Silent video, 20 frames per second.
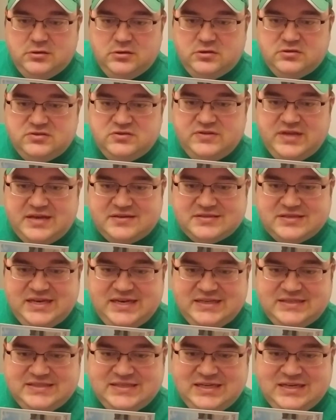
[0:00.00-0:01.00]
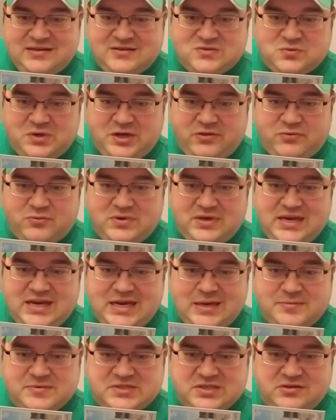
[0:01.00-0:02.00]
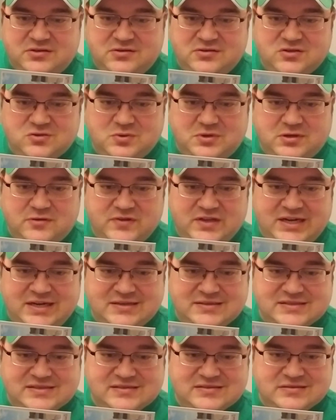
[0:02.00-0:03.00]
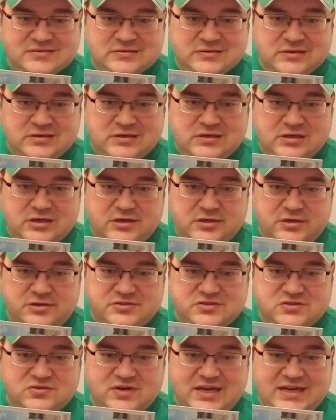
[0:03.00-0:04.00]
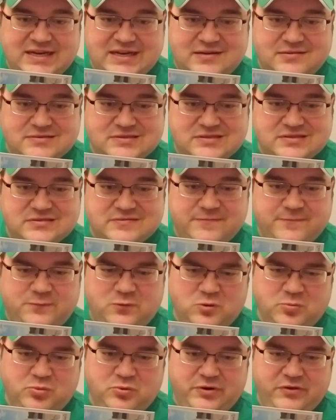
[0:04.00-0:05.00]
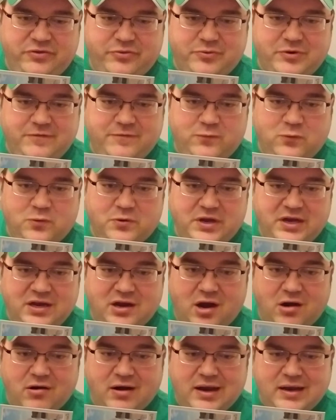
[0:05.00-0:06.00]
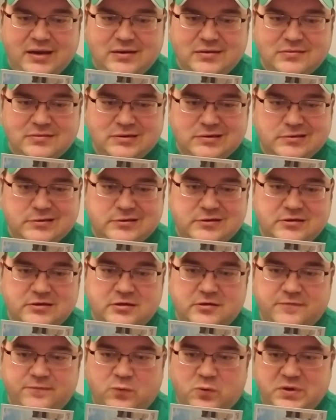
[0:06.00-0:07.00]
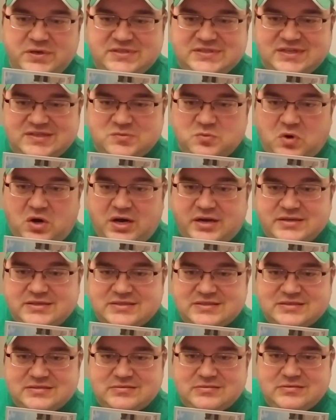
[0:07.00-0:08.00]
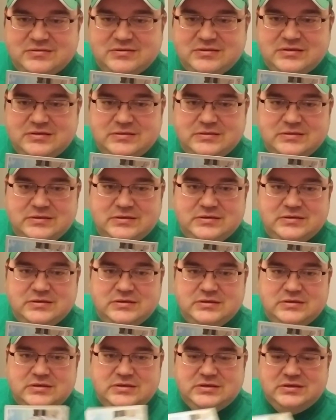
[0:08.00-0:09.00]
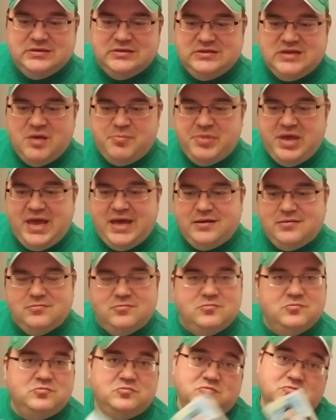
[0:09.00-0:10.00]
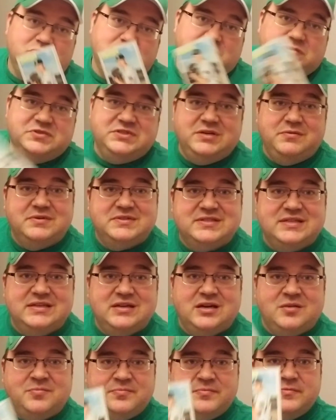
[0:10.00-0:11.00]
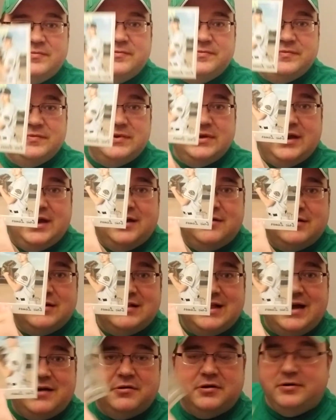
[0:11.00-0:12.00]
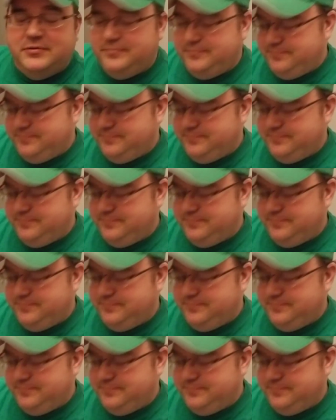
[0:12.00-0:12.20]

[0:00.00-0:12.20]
2018, 23 games, 112 innings, 100 strikeouts, 4.34 ERA, 46 walks. Not bad. We'll see what's to come. Eric Lauer.